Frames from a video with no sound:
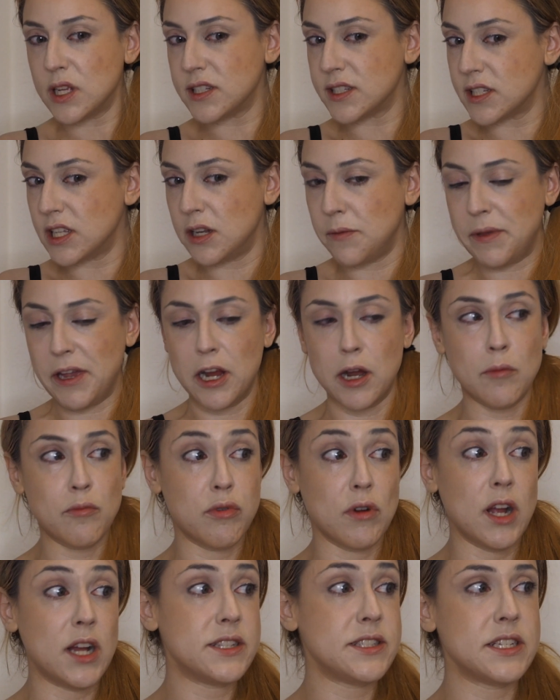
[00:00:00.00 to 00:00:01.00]
That's going to be our
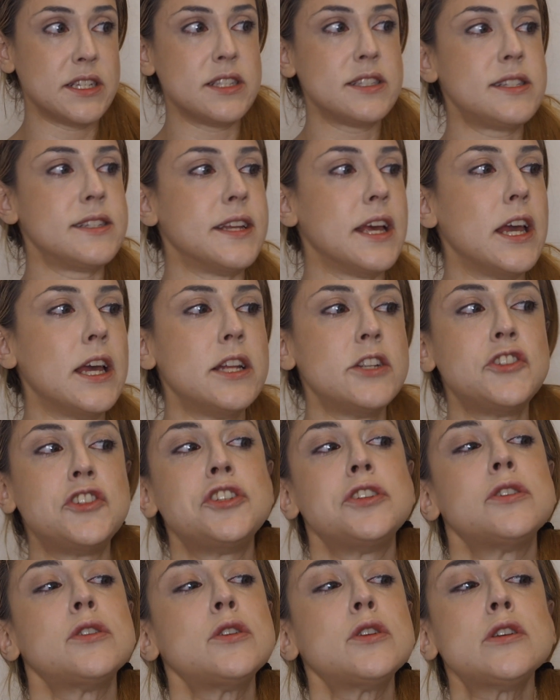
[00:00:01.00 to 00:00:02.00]
bronzing
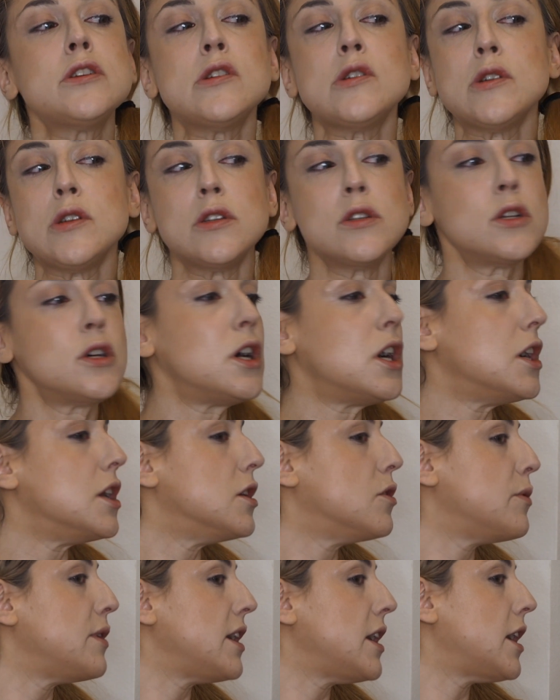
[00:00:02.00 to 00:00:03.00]
stage. I
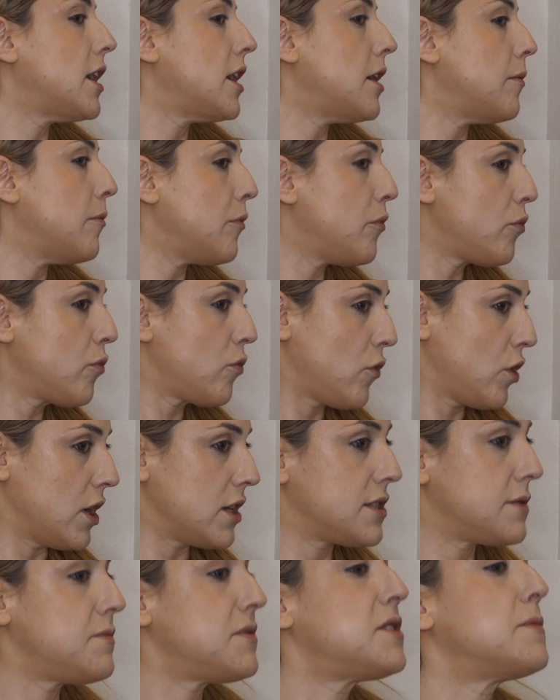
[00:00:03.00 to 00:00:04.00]
know we
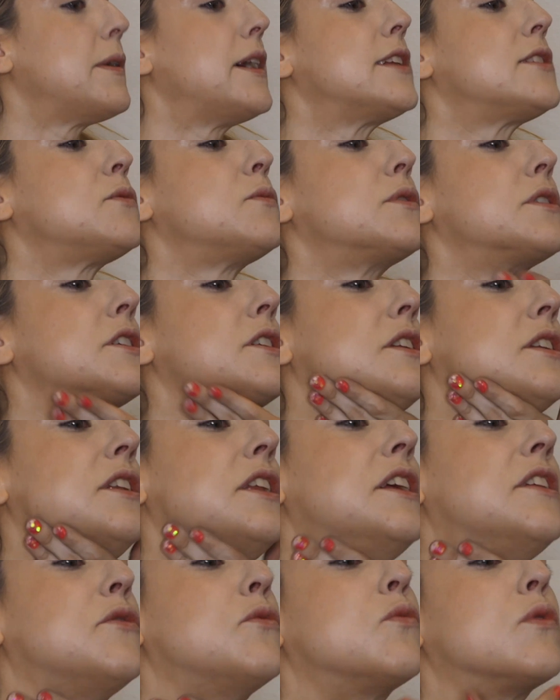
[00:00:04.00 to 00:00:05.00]
got some spots we're going to
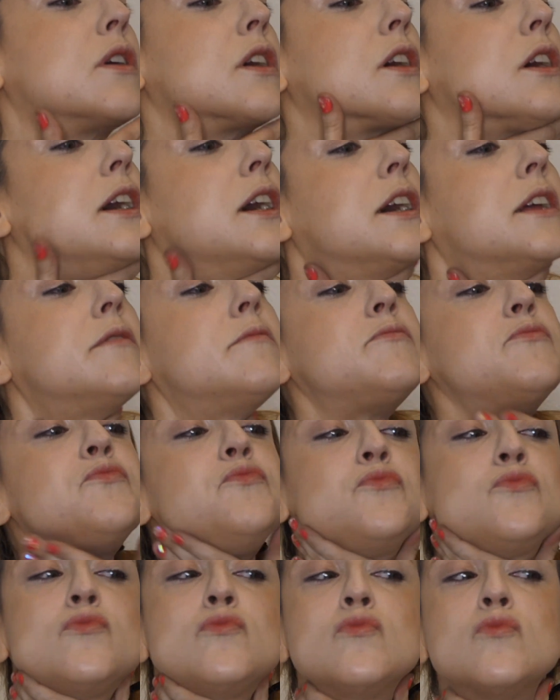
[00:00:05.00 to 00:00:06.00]
need to work on,
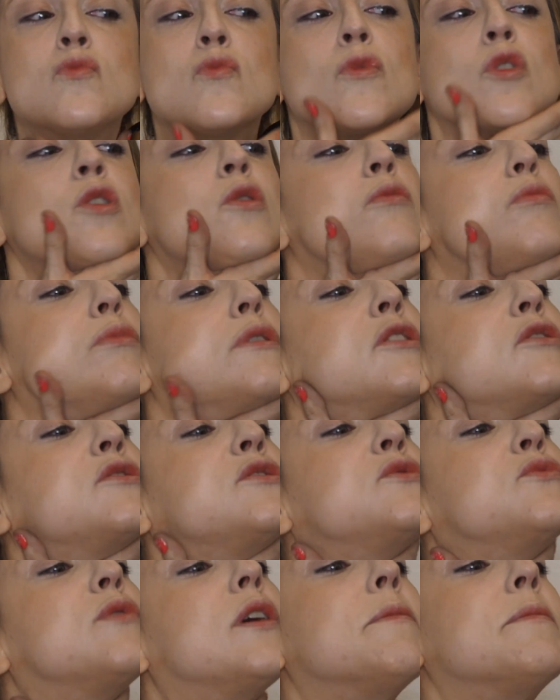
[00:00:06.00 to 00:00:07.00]
but I'll
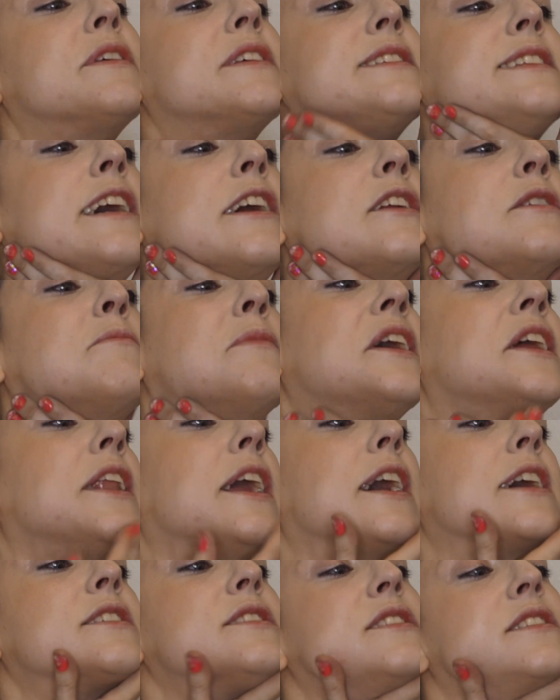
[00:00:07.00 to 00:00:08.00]
just rub this down into my
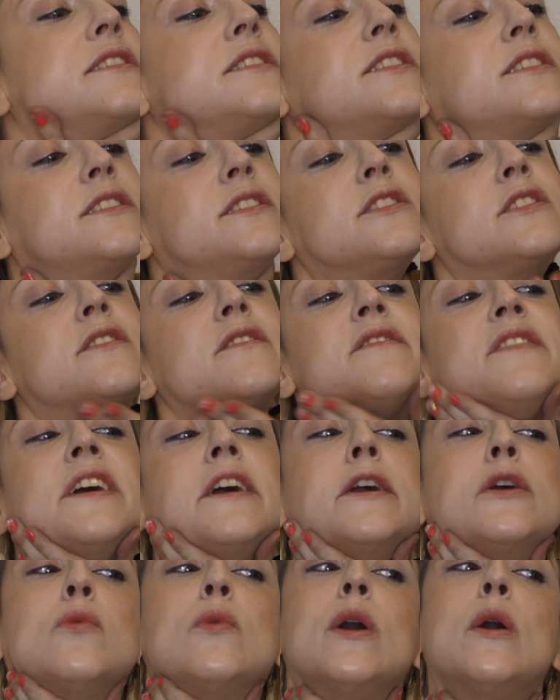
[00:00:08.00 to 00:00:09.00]
neck since it's still
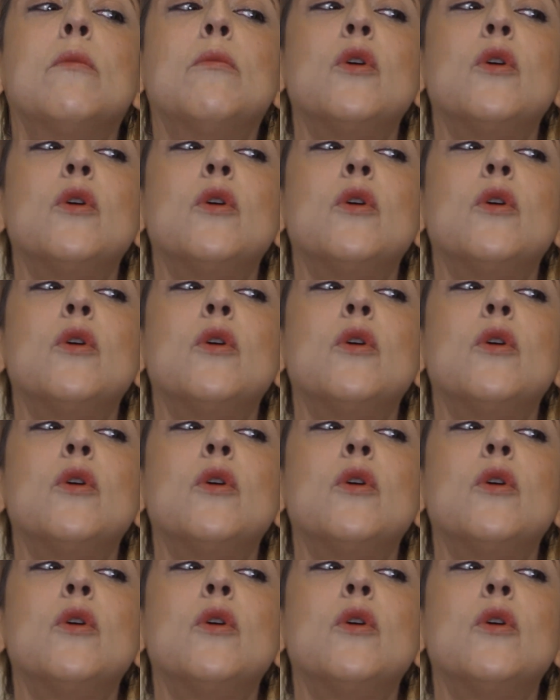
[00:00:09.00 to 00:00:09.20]
very well